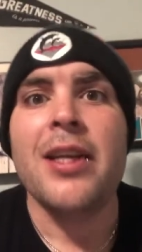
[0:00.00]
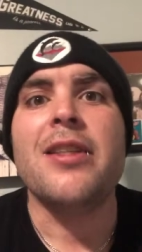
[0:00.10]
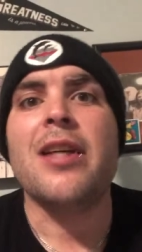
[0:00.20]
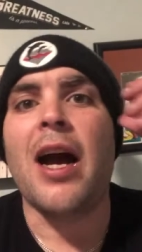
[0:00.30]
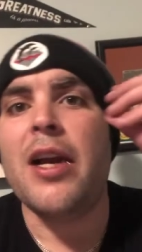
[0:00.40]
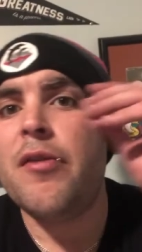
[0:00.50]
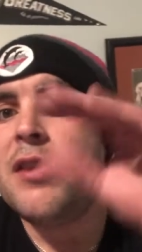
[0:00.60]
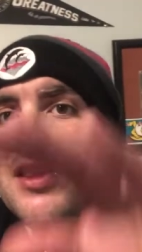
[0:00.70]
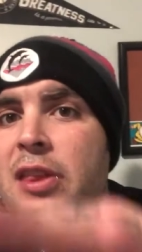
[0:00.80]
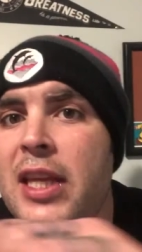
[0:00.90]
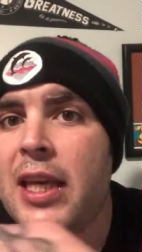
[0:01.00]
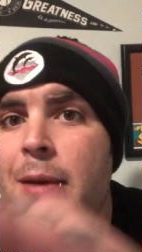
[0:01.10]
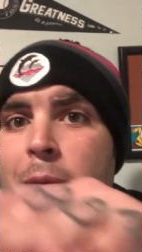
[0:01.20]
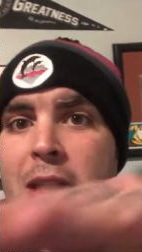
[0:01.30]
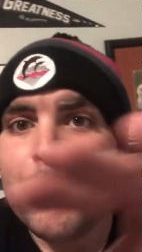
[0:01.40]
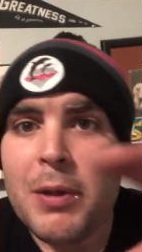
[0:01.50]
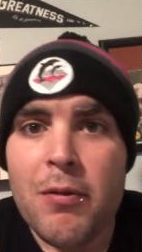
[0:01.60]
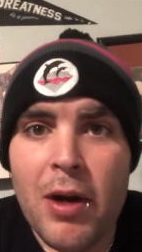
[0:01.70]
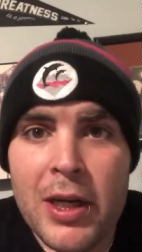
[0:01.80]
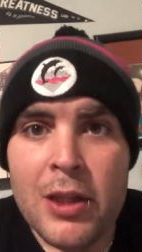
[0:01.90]
it's kind of a theme that's
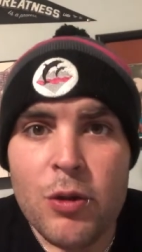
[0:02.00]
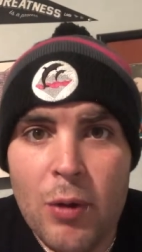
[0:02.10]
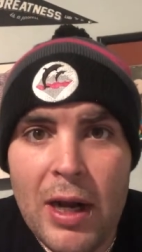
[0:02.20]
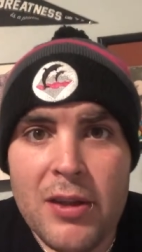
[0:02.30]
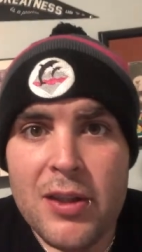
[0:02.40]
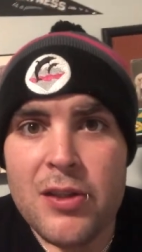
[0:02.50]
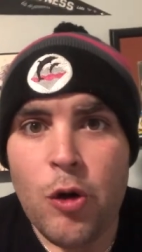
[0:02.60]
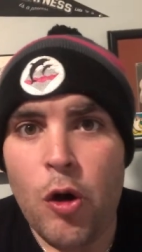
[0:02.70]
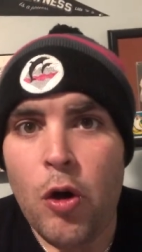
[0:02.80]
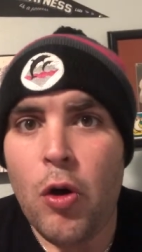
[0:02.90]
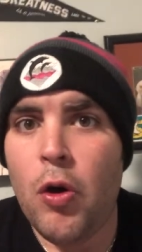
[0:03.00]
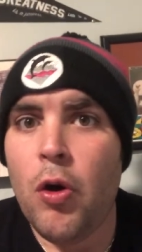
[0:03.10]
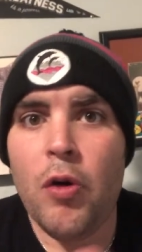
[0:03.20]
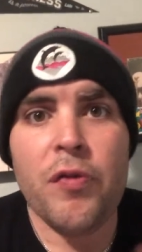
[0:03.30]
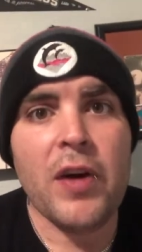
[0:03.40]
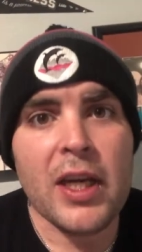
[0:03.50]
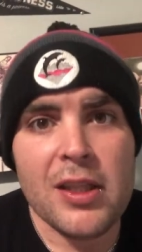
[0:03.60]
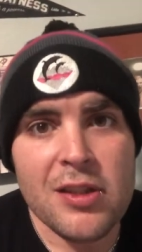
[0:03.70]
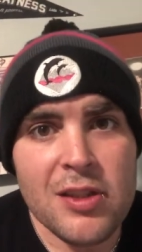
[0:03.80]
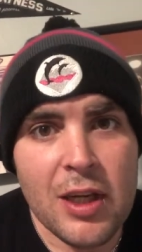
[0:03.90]
been running throughout this whole
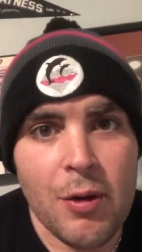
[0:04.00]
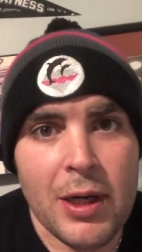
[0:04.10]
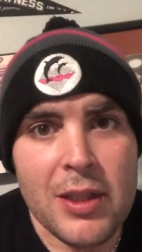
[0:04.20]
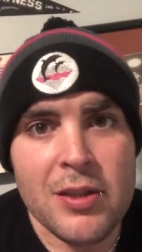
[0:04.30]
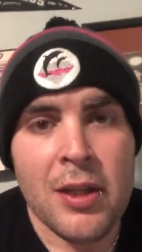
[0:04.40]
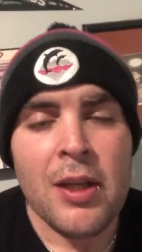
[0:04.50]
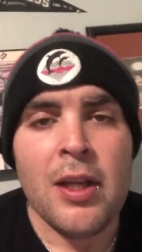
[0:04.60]
fucking series.